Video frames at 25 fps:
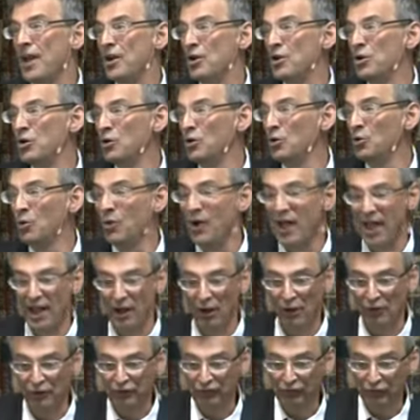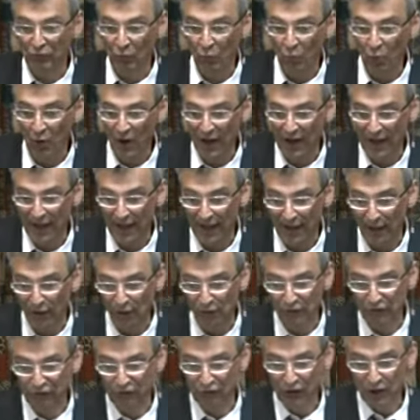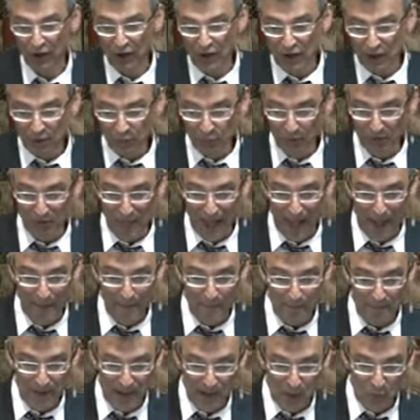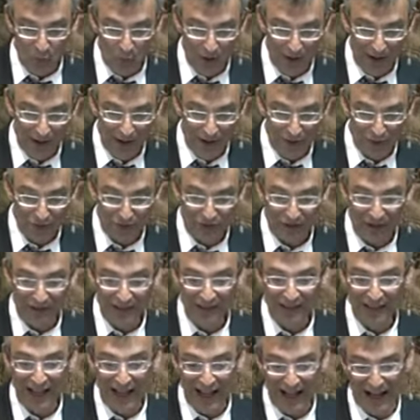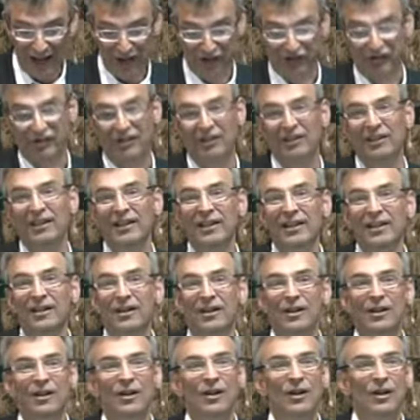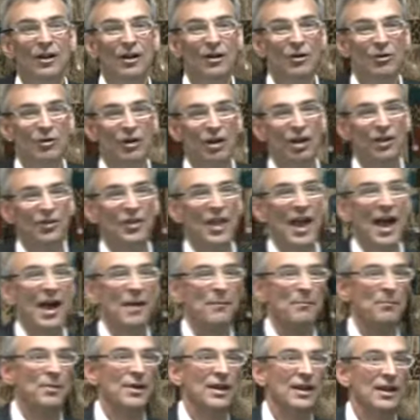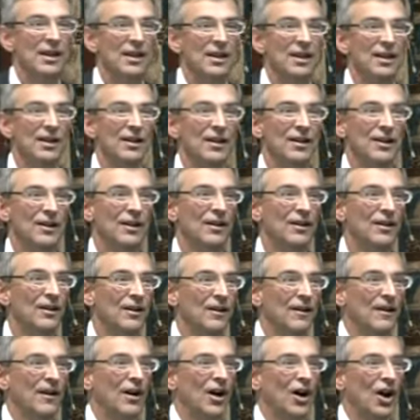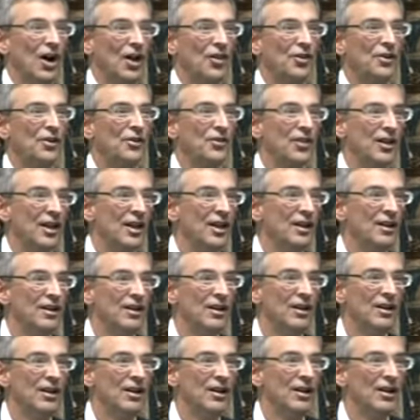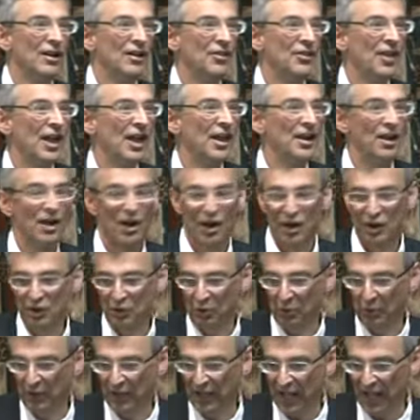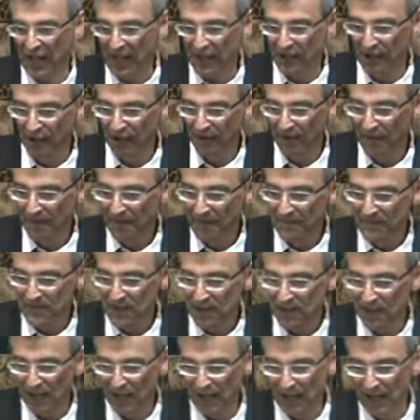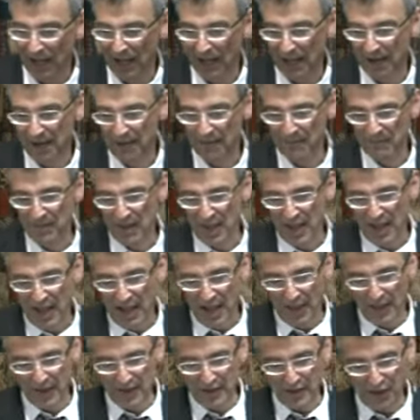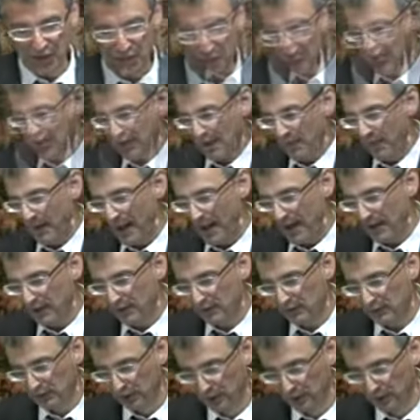And who else, what else would that be? What else logically could that be other than a creator God? And then you think about